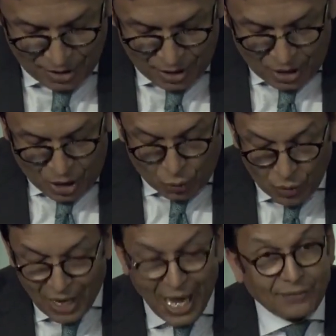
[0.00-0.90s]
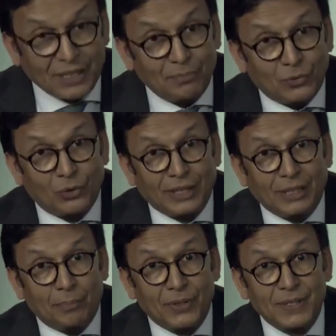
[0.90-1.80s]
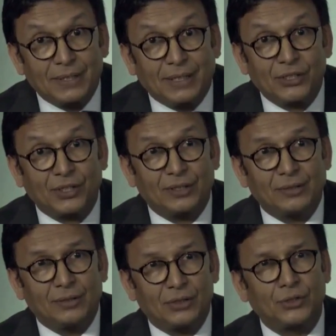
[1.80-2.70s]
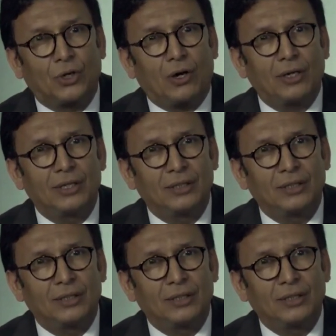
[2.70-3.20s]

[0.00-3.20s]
We will have this morning a presentation, a talk,